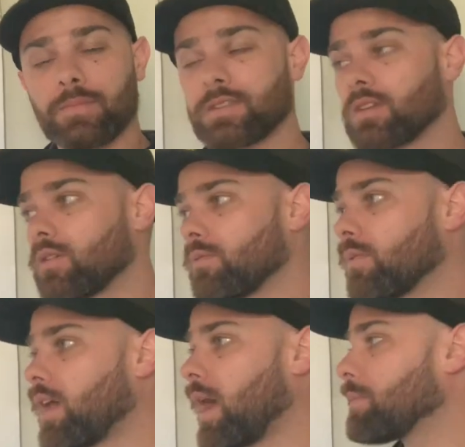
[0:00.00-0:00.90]
So
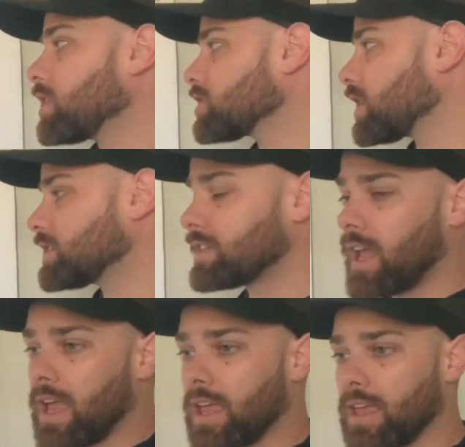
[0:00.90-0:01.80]
what I'm going to draw
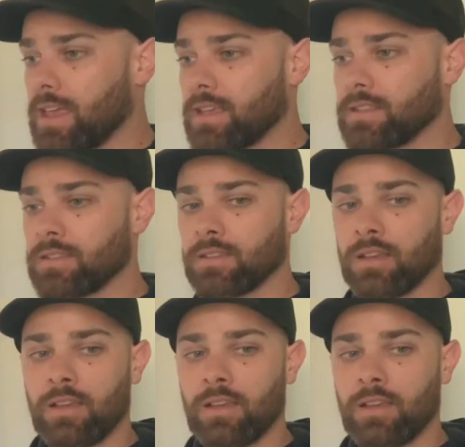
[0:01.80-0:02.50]
today is